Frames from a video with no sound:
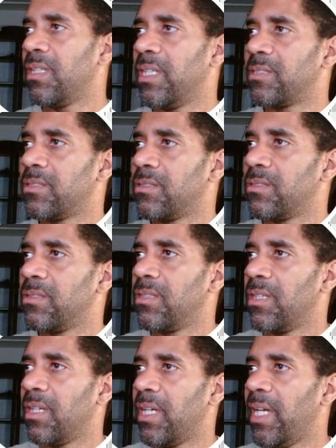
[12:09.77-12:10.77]
let's
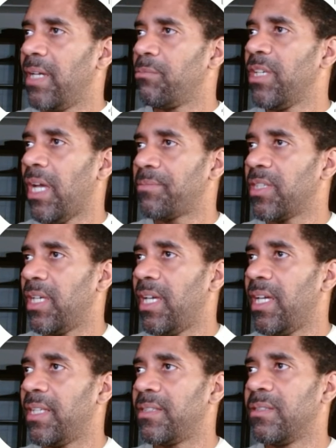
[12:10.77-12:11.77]
add, we have to
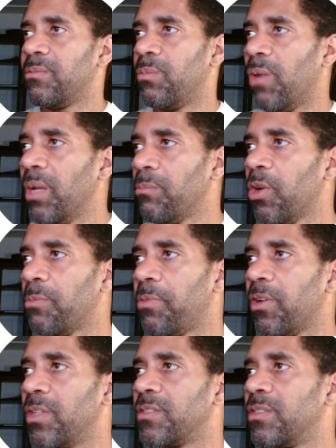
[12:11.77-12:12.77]
add one more
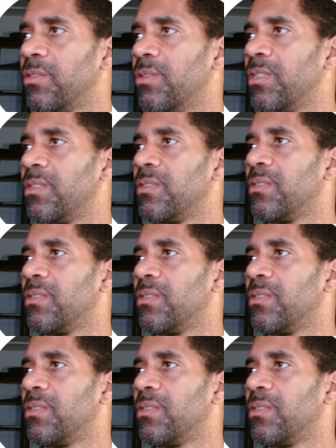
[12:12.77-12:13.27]
part to it.